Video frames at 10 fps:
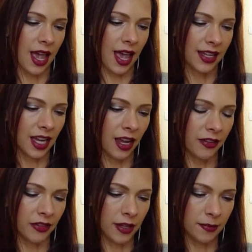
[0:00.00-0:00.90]
And
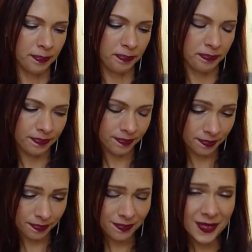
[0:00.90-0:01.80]
I've um,
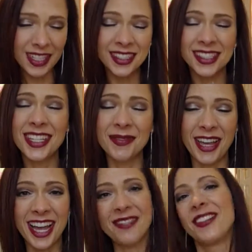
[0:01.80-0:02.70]
excuse me,
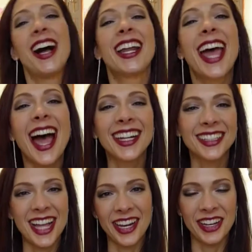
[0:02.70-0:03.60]
I have not had a
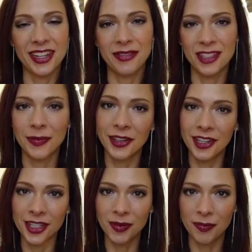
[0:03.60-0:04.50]
lot of
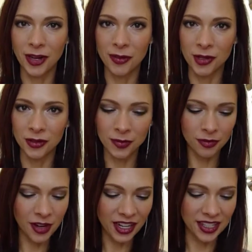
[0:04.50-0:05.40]
experience with Bare Minerals
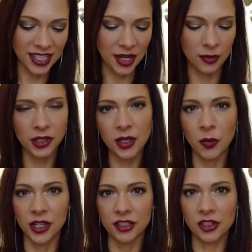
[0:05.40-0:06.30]
products, and I really
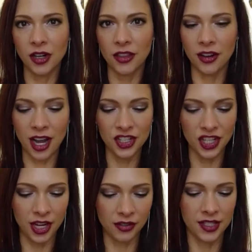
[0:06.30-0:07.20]
wanted to try their
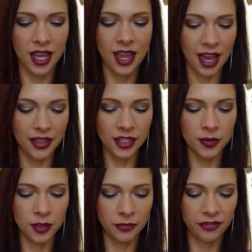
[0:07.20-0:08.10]
eyeshadows, and this
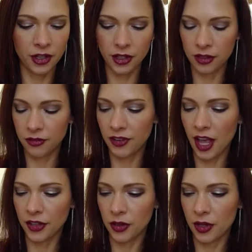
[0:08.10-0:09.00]
was a very good
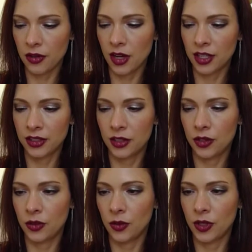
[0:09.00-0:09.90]
value, and you got
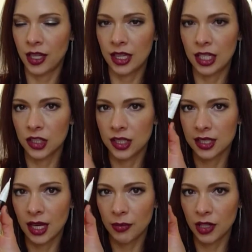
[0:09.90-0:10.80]
to get a little
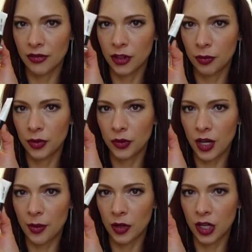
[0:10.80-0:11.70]
sample of their
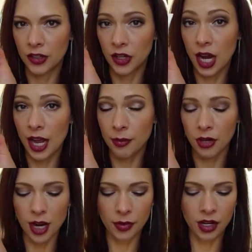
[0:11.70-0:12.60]
primer, their eye
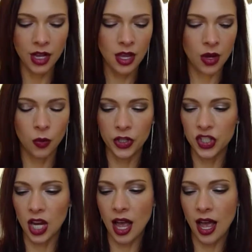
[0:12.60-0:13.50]
primer, which
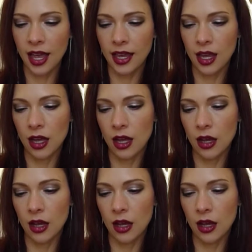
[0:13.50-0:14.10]
I